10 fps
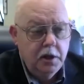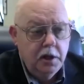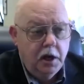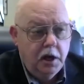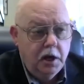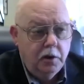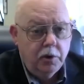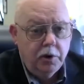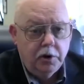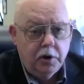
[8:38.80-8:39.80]
I
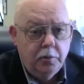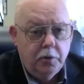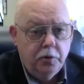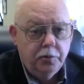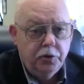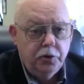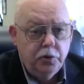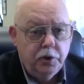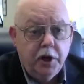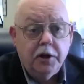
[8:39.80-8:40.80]
wanted to come home
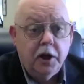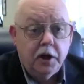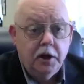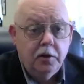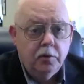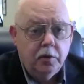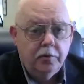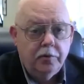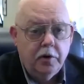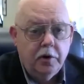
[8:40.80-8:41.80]
to Kentucky, where I'm
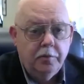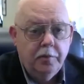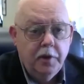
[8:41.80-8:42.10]
from,